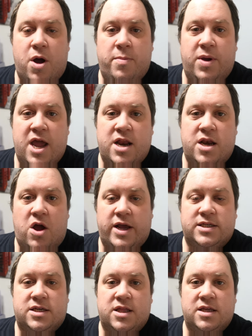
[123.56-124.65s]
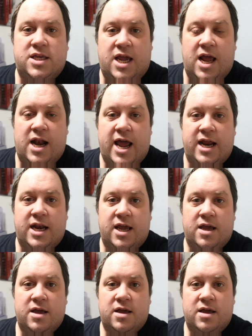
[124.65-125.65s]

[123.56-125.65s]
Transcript: by being nice to the ticket lady.